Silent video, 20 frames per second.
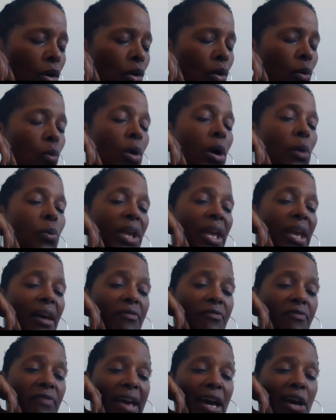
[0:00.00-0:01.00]
What we have
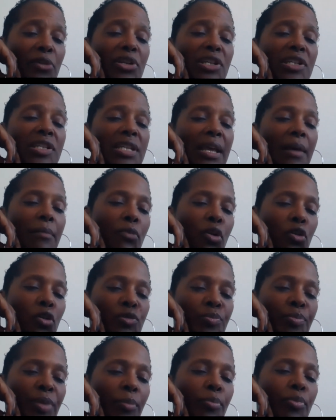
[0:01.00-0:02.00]
found is that
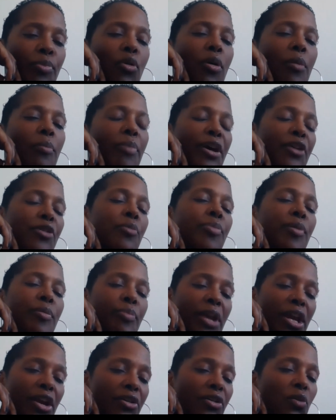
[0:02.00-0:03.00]
most people are better
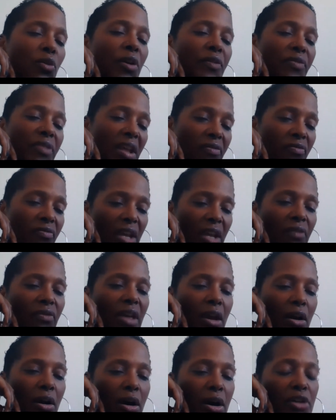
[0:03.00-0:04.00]
prepared than what they think
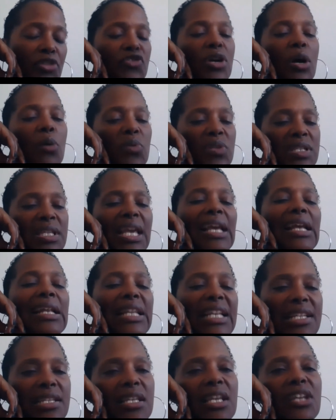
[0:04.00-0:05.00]
they are. So I would say at
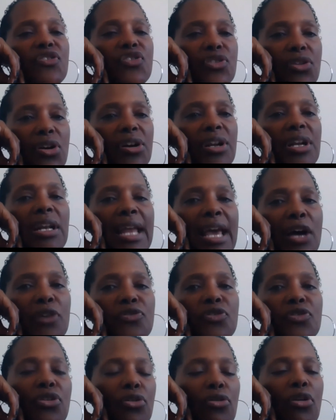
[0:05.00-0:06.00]
least get started now,
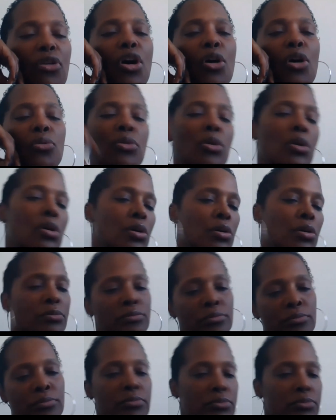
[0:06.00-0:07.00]
so you know
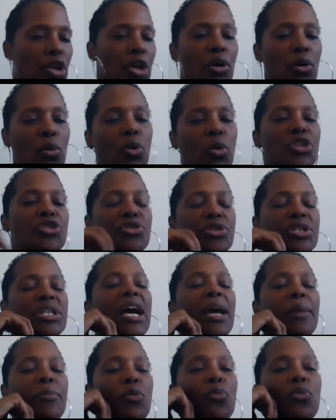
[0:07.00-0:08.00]
what your
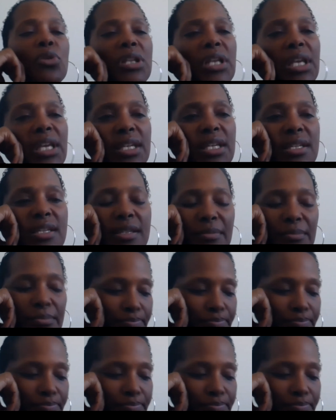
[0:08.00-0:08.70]
timing really is.